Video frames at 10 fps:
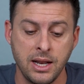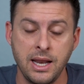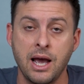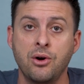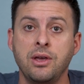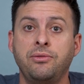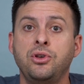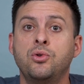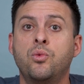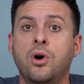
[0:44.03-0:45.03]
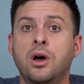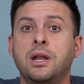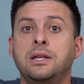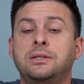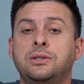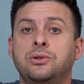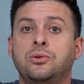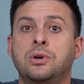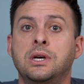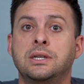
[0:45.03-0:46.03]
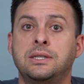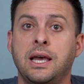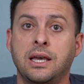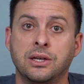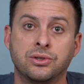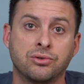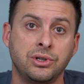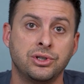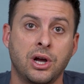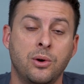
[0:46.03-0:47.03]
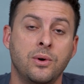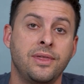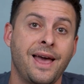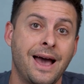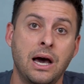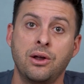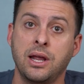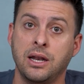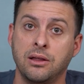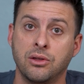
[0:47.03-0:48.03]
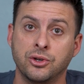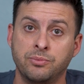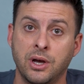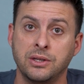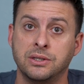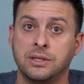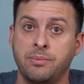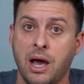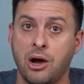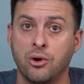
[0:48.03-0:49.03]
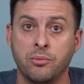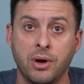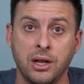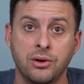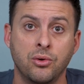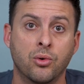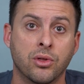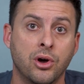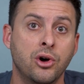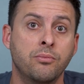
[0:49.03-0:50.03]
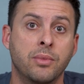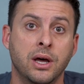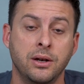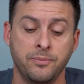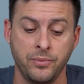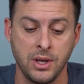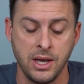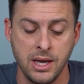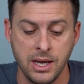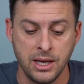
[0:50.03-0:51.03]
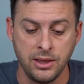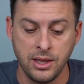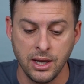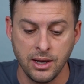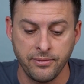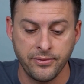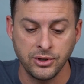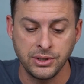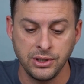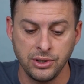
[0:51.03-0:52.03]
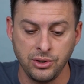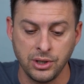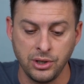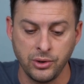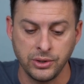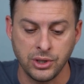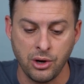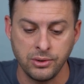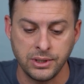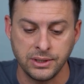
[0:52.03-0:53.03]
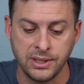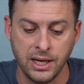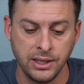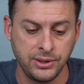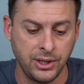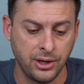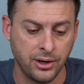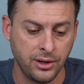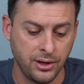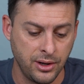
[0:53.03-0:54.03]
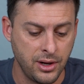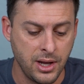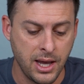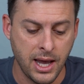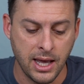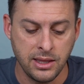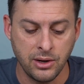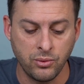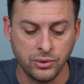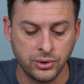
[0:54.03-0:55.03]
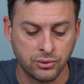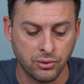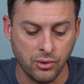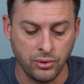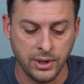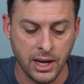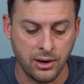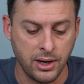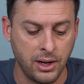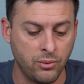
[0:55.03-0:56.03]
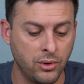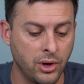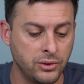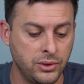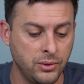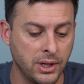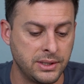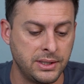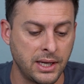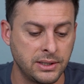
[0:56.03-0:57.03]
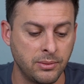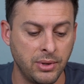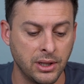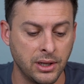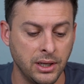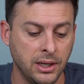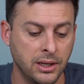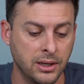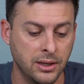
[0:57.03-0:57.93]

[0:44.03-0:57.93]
Now, if you wanted to take a screenshot without any of those buttons, the power button or the home button, the first thing that you can do is go into settings here, and then we'll scroll down and we'll go to accessibility.